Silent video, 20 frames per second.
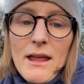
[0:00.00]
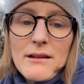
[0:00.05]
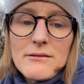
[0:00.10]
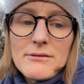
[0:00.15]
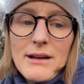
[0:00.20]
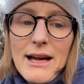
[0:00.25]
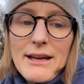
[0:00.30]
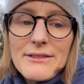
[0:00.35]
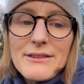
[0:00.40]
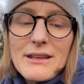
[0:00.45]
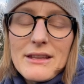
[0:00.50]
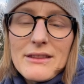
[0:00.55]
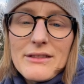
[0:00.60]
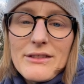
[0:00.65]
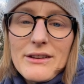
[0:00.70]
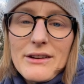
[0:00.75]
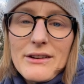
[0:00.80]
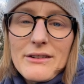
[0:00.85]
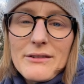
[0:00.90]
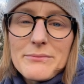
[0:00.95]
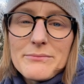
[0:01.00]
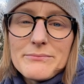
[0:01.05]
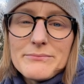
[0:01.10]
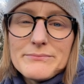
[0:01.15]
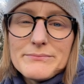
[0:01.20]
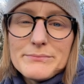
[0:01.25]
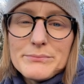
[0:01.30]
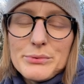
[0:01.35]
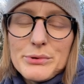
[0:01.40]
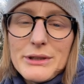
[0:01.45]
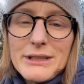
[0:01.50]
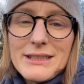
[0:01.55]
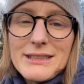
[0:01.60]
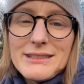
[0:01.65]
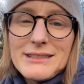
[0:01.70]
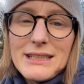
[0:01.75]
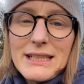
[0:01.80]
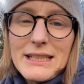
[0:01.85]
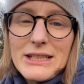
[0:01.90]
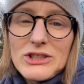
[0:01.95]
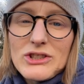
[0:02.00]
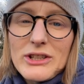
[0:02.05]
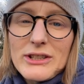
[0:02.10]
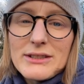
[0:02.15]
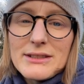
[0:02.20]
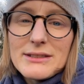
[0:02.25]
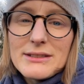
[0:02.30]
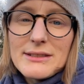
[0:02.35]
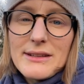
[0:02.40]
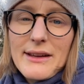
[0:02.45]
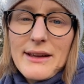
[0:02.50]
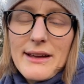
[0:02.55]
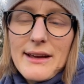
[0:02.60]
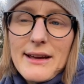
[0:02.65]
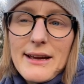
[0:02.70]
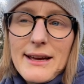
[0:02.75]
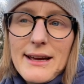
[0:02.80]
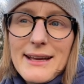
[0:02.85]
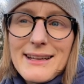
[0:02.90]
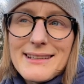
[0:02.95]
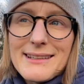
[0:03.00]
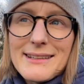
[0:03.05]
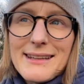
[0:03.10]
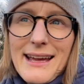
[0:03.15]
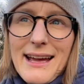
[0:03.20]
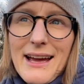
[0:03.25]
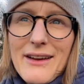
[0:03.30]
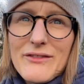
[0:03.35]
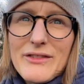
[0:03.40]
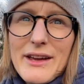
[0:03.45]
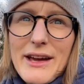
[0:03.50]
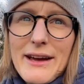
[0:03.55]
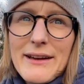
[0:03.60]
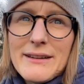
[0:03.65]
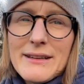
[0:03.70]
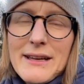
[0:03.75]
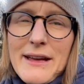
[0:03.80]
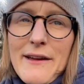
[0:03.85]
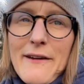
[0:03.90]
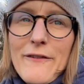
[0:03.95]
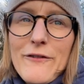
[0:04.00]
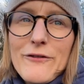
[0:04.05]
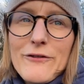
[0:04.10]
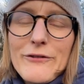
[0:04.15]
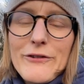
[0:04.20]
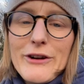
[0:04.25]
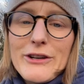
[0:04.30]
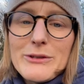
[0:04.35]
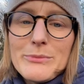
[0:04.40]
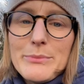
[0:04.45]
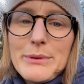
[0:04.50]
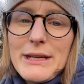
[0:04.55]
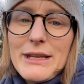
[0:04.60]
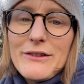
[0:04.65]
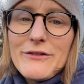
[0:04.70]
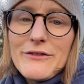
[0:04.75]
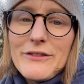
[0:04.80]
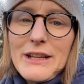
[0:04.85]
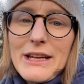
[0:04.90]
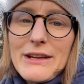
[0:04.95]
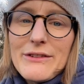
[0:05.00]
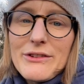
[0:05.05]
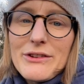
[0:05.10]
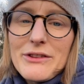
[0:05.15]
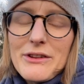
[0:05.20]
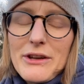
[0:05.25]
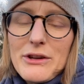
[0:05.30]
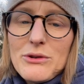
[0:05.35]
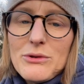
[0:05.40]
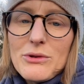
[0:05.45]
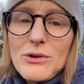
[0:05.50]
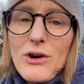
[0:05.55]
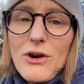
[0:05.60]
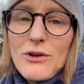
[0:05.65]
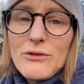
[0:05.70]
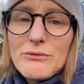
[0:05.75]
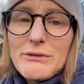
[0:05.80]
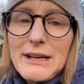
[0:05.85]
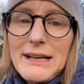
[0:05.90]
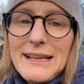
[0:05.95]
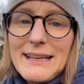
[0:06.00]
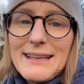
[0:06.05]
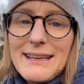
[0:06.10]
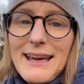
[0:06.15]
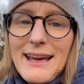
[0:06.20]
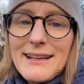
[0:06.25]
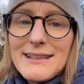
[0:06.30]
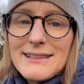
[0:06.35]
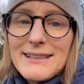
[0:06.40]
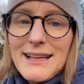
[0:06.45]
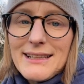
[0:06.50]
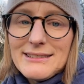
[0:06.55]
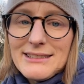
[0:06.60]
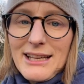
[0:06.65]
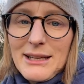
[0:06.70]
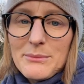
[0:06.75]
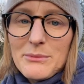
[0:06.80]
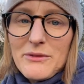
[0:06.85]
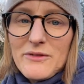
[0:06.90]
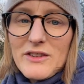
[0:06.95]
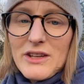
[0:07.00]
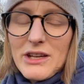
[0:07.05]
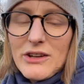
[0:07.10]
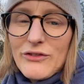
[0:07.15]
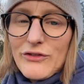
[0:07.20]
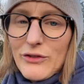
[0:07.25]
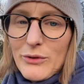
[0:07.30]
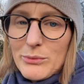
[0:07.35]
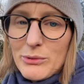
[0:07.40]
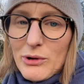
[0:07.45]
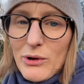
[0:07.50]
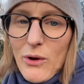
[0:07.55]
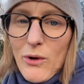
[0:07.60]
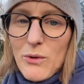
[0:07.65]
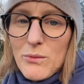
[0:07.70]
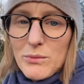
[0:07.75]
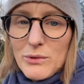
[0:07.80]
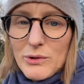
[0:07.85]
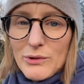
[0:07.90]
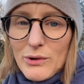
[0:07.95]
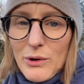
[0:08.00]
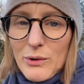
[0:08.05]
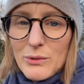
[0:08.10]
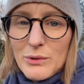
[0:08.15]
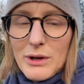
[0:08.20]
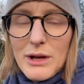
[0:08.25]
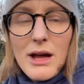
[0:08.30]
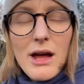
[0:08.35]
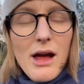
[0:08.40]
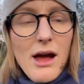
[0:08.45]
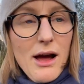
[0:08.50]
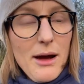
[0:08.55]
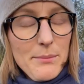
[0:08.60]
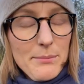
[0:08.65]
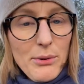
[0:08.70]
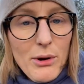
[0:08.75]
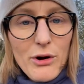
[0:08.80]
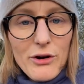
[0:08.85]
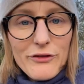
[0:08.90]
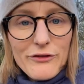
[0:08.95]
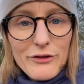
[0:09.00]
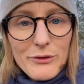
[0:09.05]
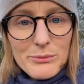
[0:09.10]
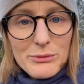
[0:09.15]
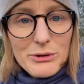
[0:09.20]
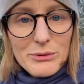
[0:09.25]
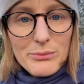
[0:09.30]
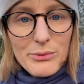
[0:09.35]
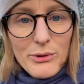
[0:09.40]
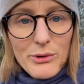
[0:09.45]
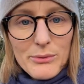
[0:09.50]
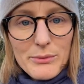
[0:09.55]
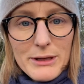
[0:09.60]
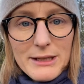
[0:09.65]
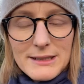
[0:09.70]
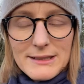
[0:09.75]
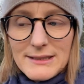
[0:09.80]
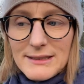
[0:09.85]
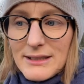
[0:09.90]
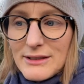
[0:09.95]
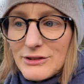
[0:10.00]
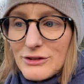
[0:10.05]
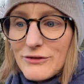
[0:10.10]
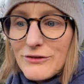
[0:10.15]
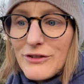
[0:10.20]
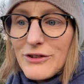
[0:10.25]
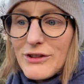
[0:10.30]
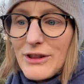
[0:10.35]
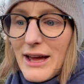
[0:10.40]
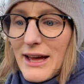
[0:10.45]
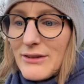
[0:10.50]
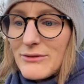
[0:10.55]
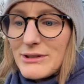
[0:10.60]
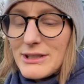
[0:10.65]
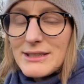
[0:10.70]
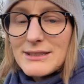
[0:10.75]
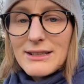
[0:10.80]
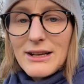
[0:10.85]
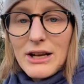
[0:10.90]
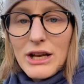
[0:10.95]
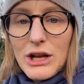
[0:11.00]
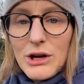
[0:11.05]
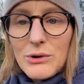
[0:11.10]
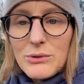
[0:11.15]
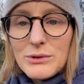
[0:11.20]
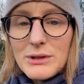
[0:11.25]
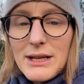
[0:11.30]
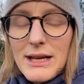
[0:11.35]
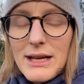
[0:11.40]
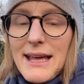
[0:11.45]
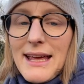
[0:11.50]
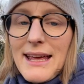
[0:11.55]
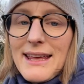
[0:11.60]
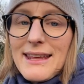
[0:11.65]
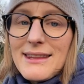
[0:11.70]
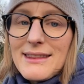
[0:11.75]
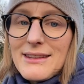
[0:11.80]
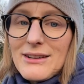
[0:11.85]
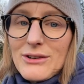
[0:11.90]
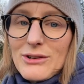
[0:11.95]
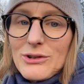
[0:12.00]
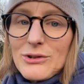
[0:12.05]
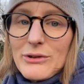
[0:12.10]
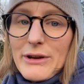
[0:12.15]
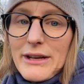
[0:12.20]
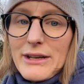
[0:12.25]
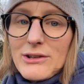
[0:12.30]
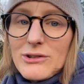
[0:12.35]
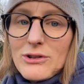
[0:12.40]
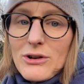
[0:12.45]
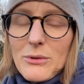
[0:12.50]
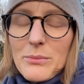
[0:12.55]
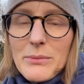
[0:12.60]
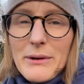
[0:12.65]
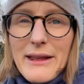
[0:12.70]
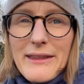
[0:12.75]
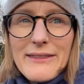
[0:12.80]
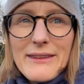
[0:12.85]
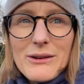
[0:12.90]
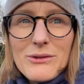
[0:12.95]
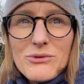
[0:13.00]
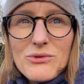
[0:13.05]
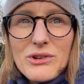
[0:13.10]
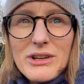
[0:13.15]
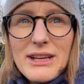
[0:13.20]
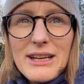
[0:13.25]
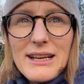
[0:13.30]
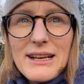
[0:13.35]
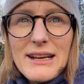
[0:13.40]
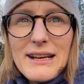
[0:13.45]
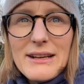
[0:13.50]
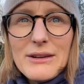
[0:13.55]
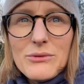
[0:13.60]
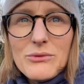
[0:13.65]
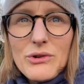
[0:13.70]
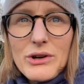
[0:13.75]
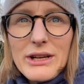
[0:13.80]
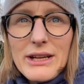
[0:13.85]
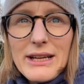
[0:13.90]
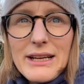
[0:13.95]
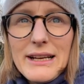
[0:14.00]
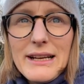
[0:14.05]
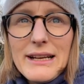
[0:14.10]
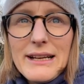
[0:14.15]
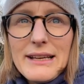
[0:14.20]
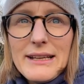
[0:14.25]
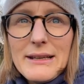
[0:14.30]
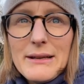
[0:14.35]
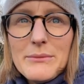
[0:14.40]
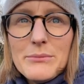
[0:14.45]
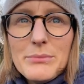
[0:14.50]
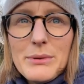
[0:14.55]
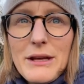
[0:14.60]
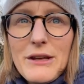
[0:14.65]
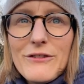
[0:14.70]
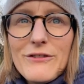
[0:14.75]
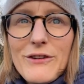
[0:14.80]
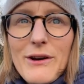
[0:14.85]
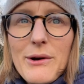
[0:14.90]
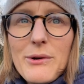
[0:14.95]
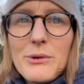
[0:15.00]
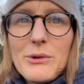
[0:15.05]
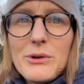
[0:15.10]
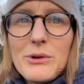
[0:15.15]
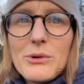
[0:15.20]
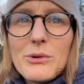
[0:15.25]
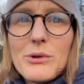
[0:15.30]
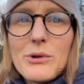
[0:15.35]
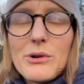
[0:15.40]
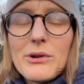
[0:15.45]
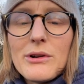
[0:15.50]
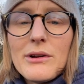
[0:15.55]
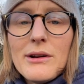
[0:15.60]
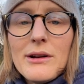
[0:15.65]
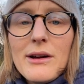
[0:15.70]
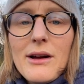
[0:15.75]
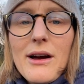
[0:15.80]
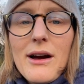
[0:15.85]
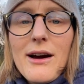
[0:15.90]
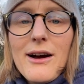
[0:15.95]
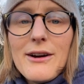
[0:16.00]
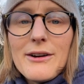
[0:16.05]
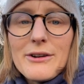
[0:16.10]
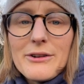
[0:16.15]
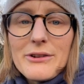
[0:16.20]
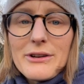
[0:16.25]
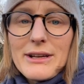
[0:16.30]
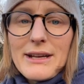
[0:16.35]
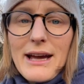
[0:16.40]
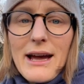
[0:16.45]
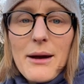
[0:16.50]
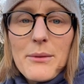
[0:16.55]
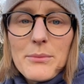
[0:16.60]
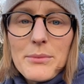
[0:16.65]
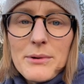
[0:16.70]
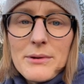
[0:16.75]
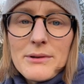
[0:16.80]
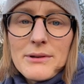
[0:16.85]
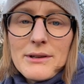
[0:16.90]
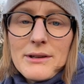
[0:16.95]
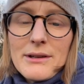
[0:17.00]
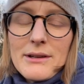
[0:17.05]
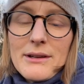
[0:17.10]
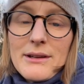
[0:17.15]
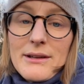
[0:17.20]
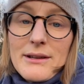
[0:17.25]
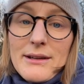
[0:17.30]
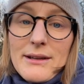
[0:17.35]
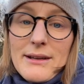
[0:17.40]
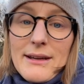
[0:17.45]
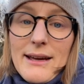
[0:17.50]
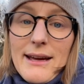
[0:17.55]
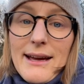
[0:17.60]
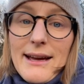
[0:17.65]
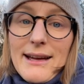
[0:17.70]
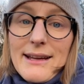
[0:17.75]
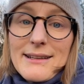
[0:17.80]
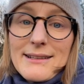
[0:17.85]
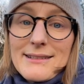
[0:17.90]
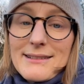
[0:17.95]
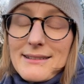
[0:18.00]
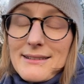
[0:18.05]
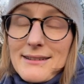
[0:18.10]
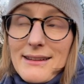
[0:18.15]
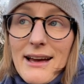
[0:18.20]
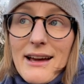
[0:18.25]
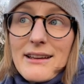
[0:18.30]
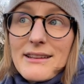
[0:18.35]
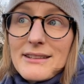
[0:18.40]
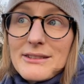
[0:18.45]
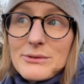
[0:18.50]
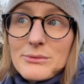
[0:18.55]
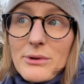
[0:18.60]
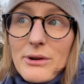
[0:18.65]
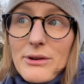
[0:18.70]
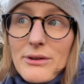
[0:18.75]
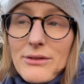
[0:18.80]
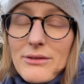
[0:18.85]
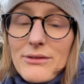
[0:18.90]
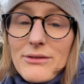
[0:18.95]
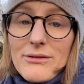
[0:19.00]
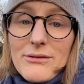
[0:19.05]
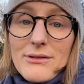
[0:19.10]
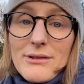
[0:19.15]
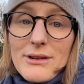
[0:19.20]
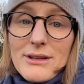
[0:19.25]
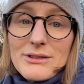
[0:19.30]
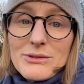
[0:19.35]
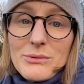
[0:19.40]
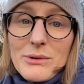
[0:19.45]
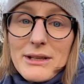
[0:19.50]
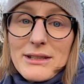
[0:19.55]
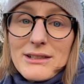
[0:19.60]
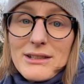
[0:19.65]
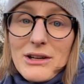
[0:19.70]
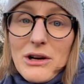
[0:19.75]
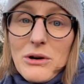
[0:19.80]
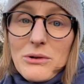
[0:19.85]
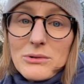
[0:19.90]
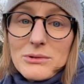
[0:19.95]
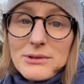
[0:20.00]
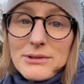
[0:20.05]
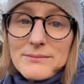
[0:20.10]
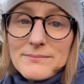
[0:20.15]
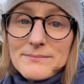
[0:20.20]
I think they're pretty delicious, and they have that fresh bean flavour that you can't really get that time of year from your homegrown apart from your broad beans. So for that reason alone, they're a great crop, and they really, really beef out your hungry gap, and that is worth its weight in gold.